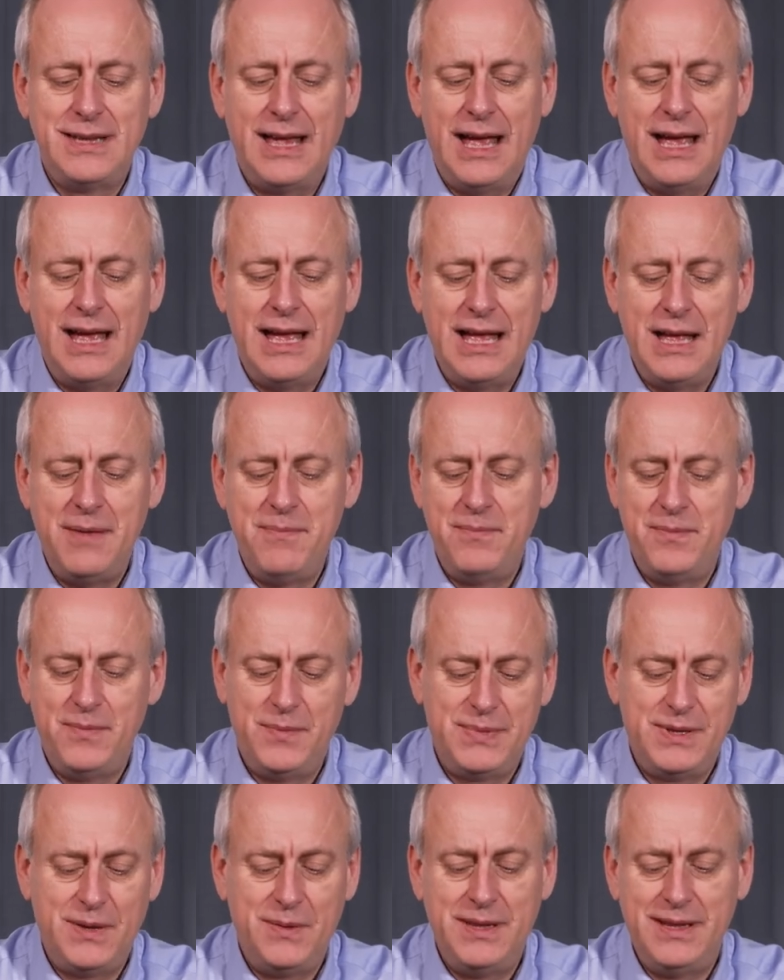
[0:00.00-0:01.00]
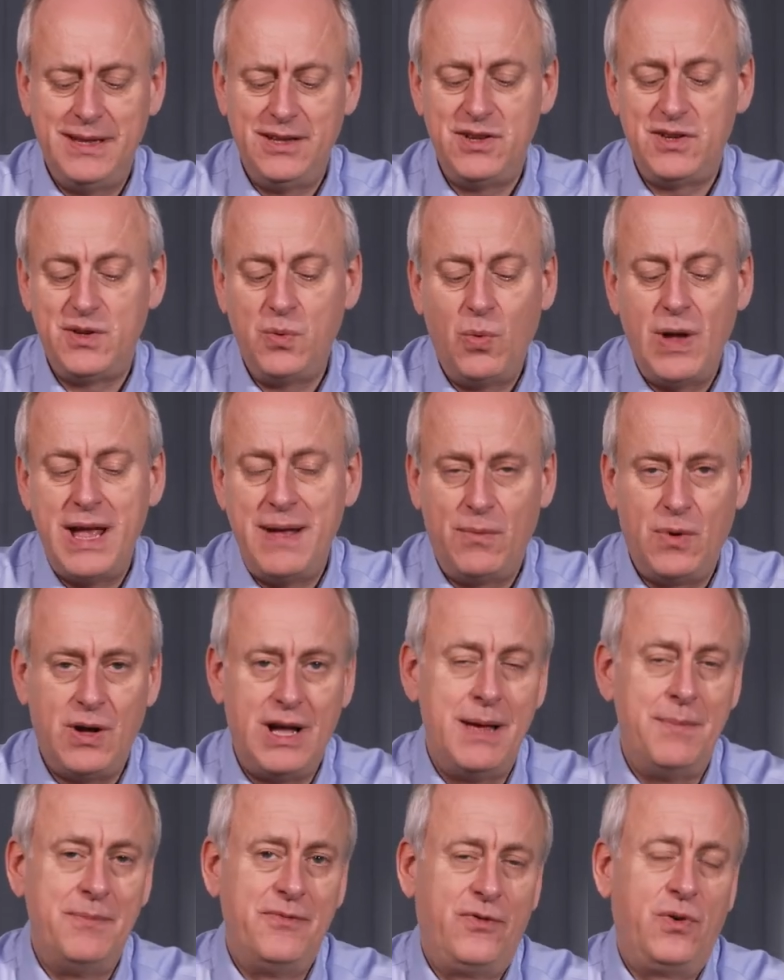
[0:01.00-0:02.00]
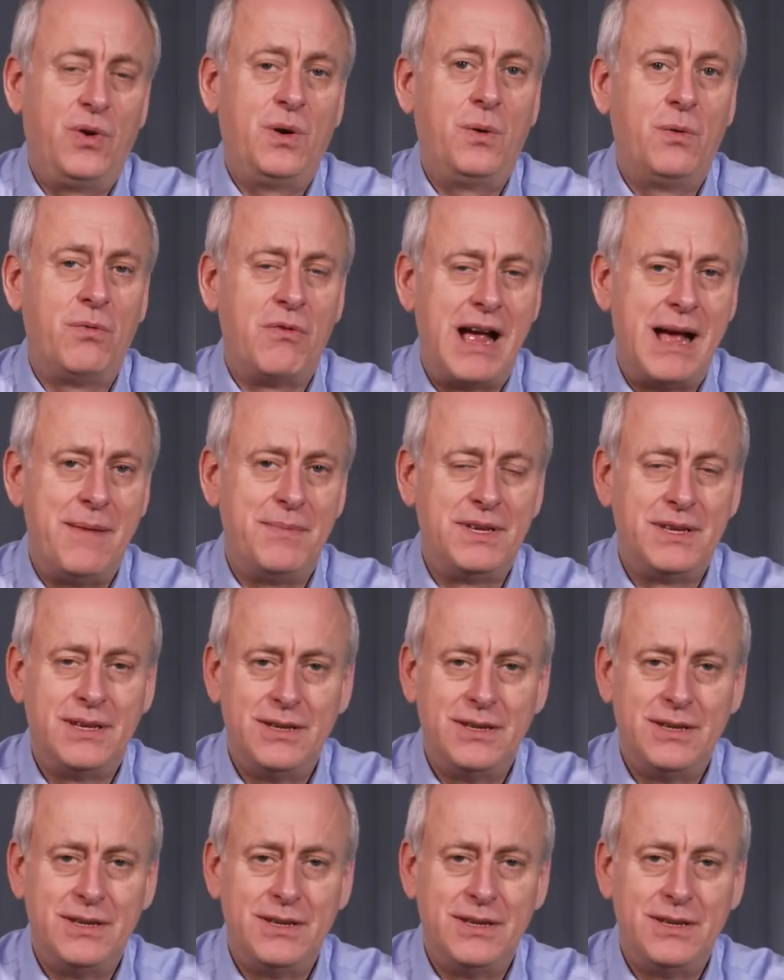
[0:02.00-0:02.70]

So they're just a wet wipe, foil wrapped.